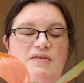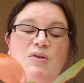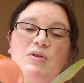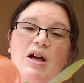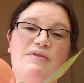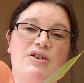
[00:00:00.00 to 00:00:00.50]

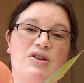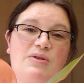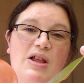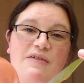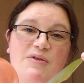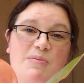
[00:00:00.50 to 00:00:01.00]
You love
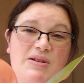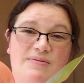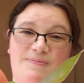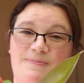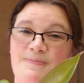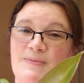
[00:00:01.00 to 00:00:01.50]
it, but
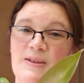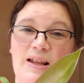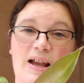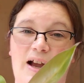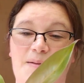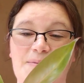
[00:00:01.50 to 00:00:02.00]

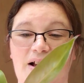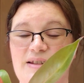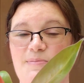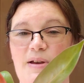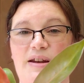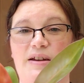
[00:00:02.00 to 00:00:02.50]
I'm not
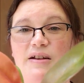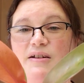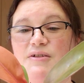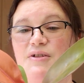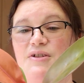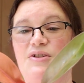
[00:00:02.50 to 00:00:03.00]
spending
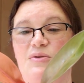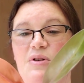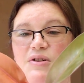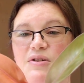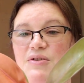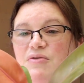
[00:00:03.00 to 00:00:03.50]
$100,
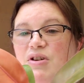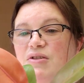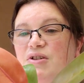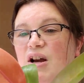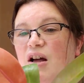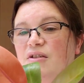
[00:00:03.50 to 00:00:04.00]
$200,
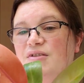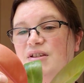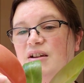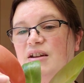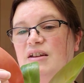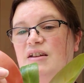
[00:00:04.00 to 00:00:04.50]
$300
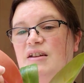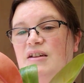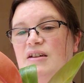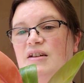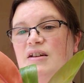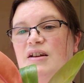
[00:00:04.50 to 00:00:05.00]
on it.
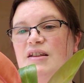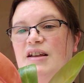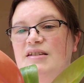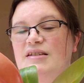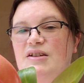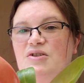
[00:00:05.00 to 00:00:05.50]

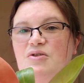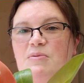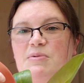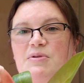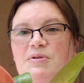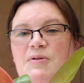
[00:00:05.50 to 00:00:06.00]
That's the
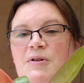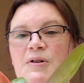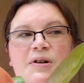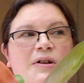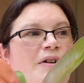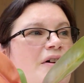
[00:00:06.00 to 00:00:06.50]
trouble.
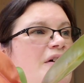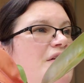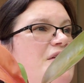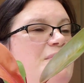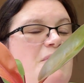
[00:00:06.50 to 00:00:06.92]
They're